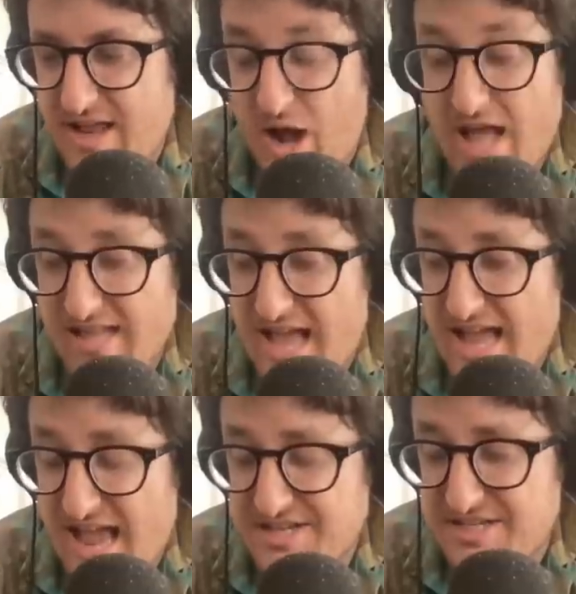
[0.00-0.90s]
you know I,
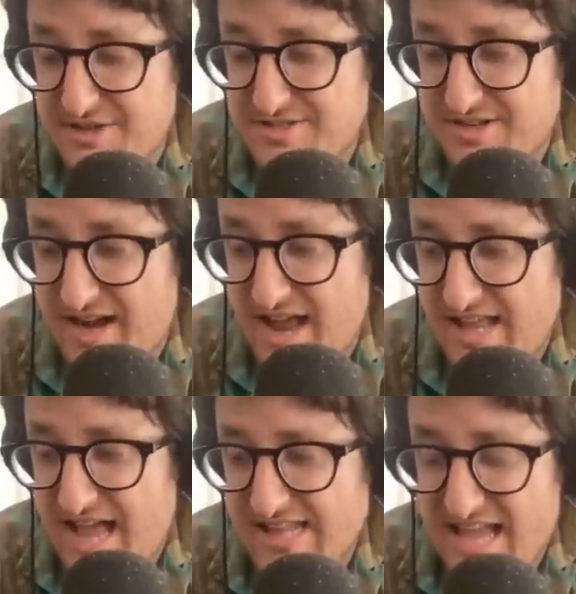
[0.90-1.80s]
I actually those are
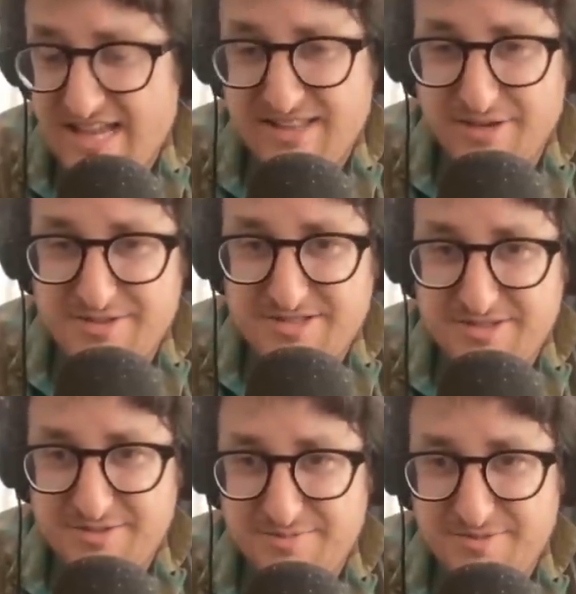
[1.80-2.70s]
I, I like those
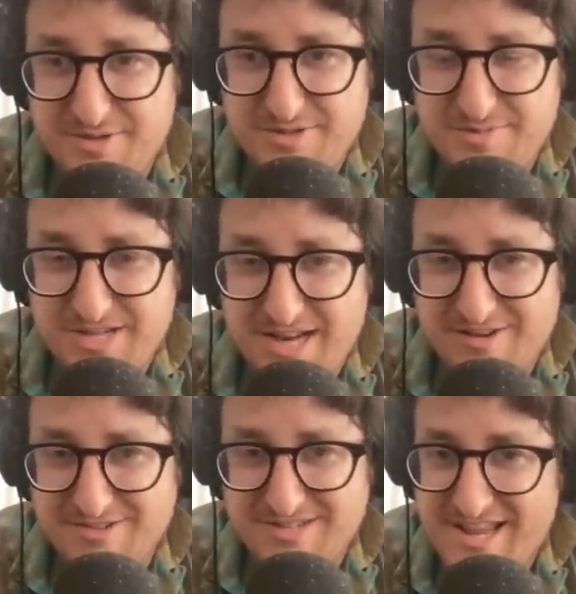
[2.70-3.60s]
two youtube
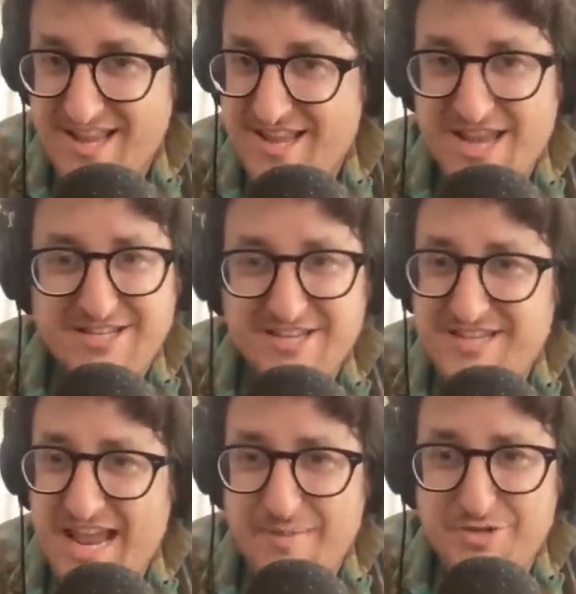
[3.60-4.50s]
channels it's a
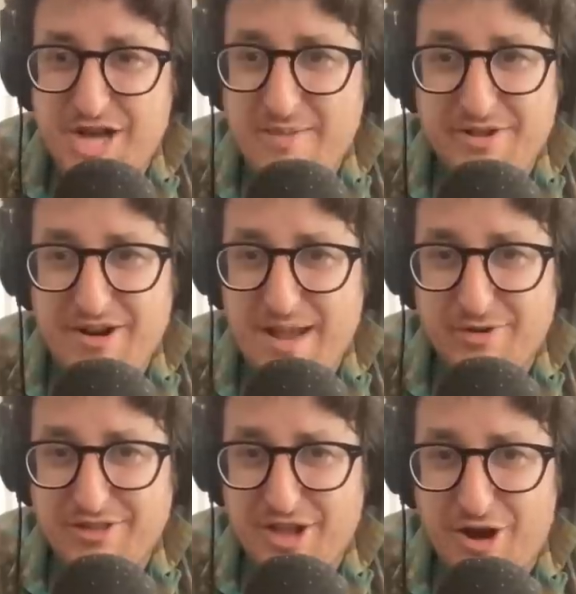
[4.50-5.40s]
damn shame their
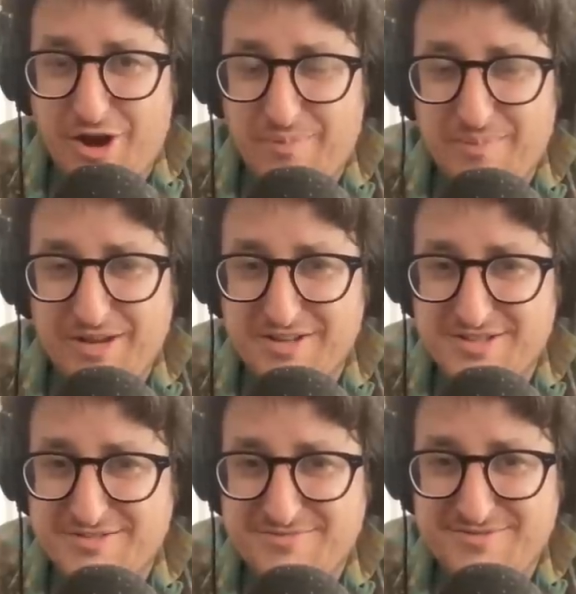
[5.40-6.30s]
name what they are
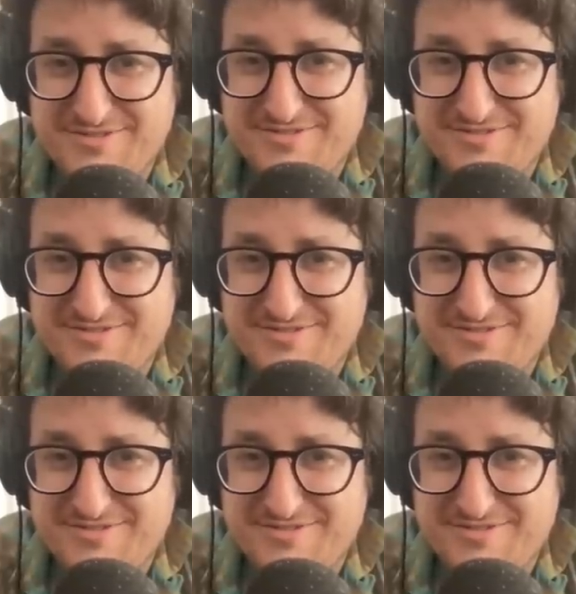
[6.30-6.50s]
because